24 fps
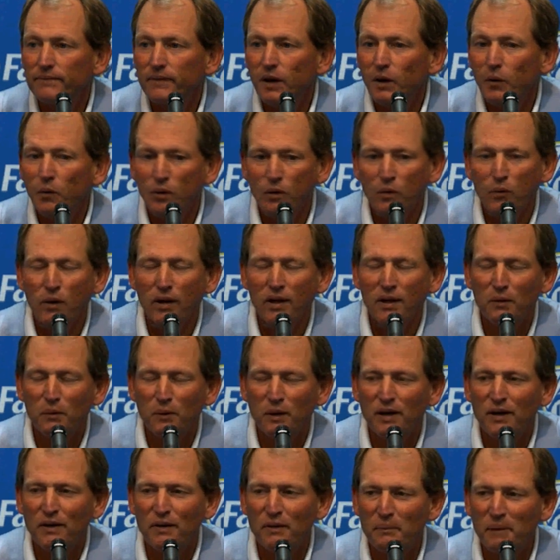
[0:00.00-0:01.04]
oh, we're well
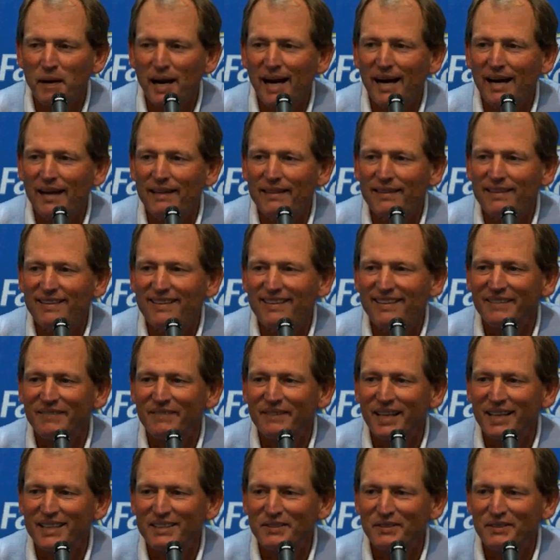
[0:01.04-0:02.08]
aware of the math,
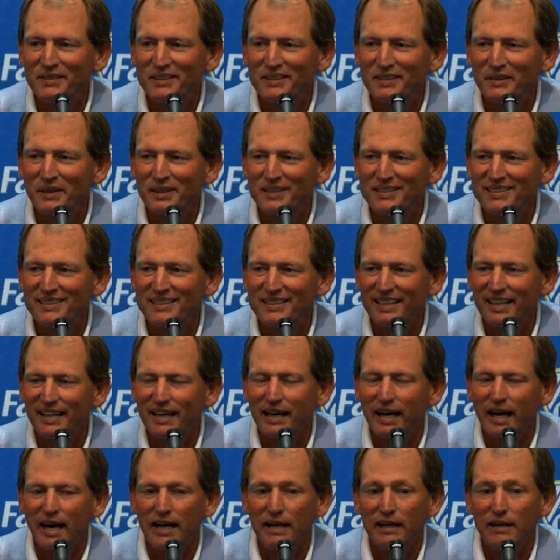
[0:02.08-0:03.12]
if that's the question.
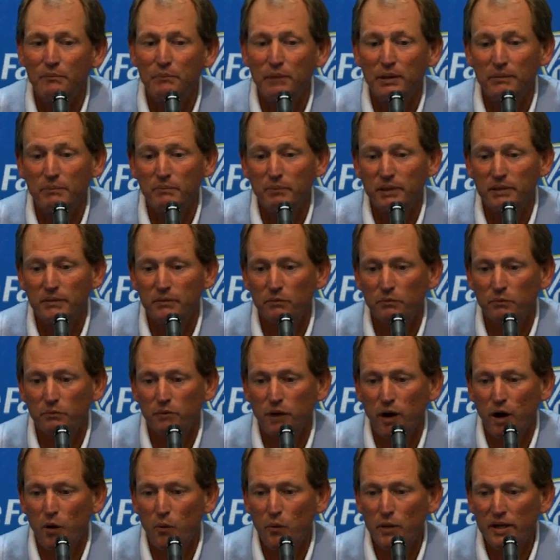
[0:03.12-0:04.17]
Yeah.
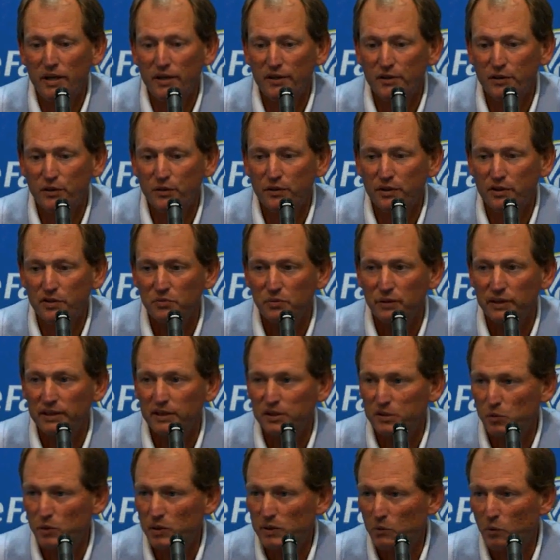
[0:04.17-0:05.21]
But all we can do this week
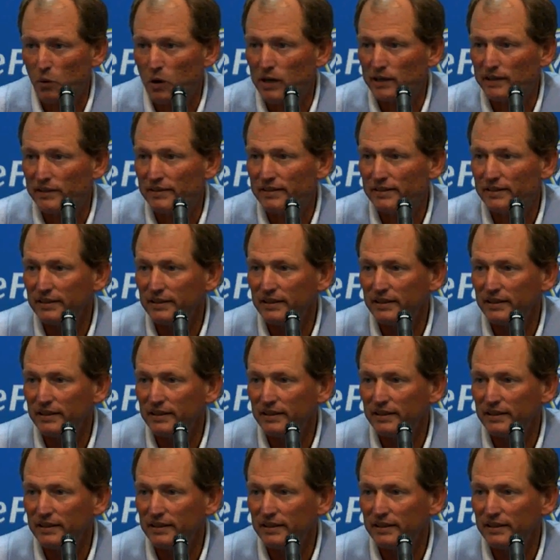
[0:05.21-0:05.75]
is win one.